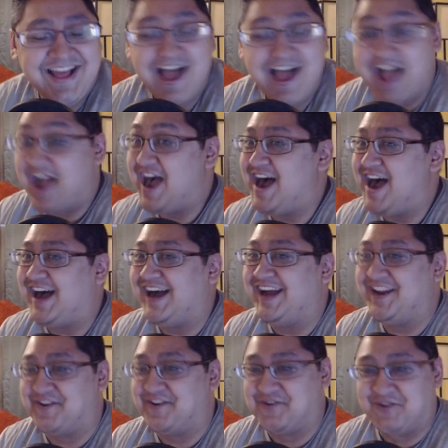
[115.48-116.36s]

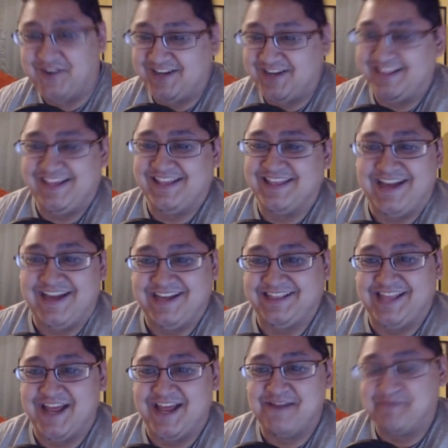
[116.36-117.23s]
I really
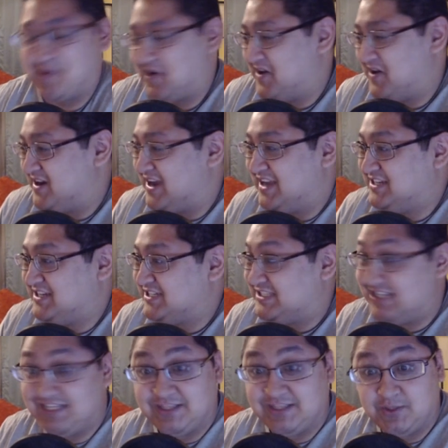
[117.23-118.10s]
like that part. I
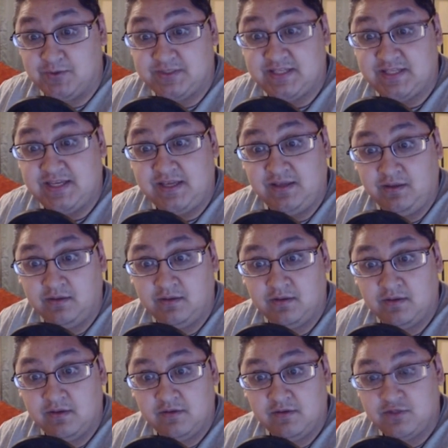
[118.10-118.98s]
just need Lucy?
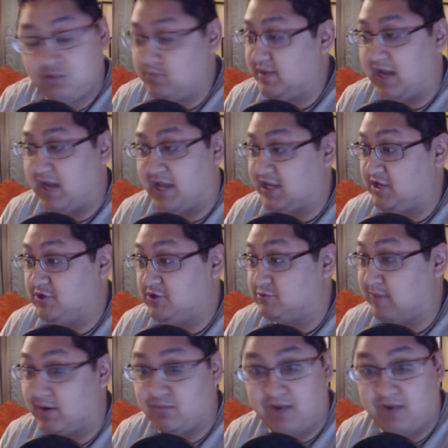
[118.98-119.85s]
So you mean I can use
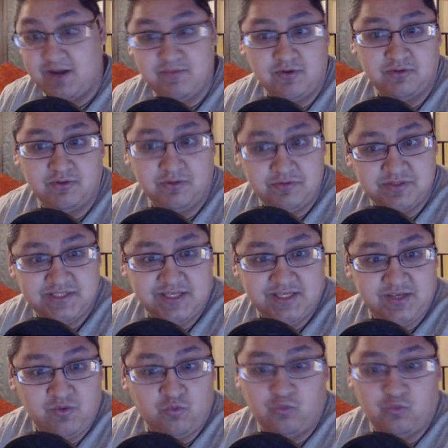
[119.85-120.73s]
my Rainbow
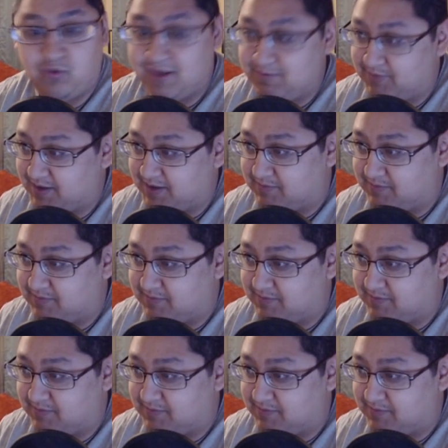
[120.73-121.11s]
Lucy with Big